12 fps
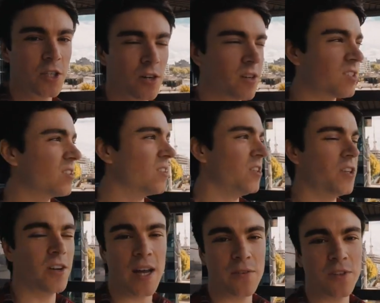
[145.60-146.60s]
shots and you
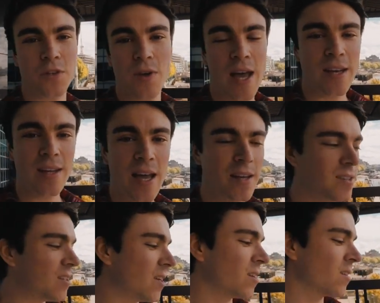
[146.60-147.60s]
don't have to do any
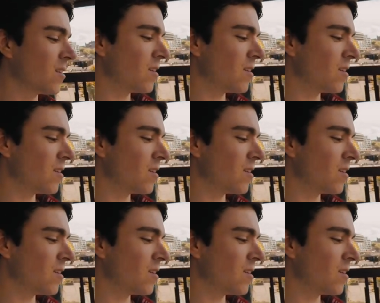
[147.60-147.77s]
editing.